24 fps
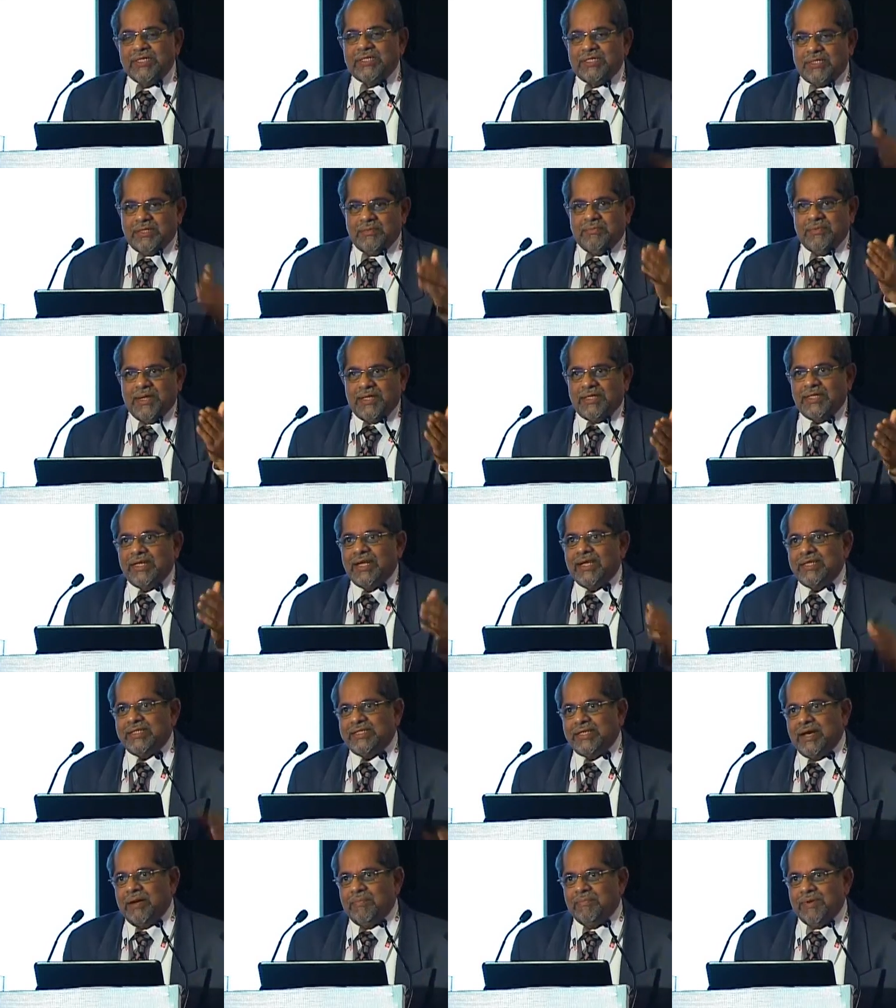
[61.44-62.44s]
system as an
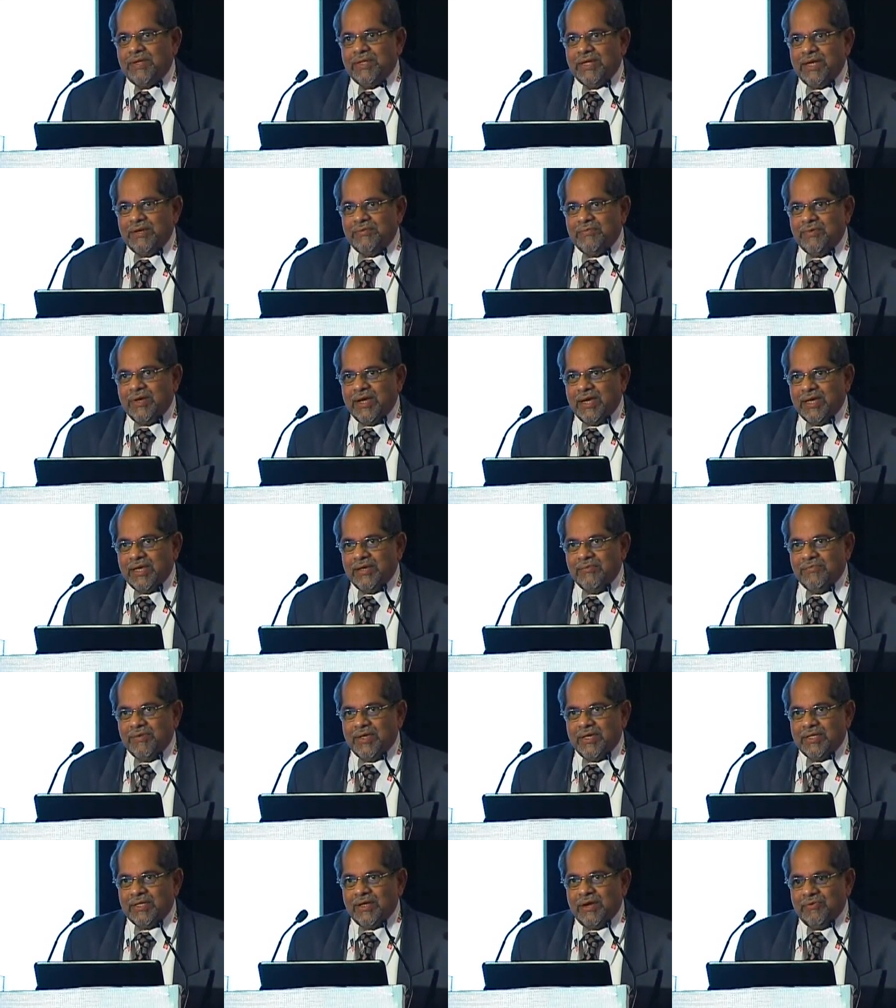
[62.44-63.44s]
example that we are
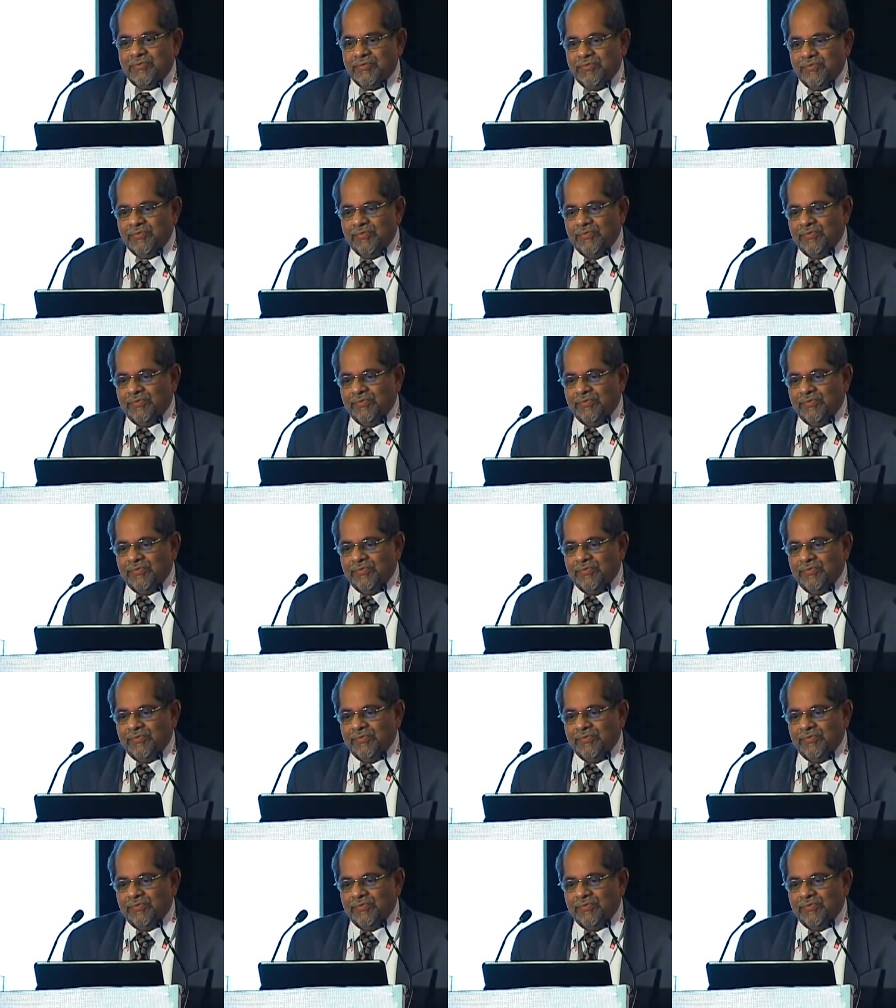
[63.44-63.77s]
giving now.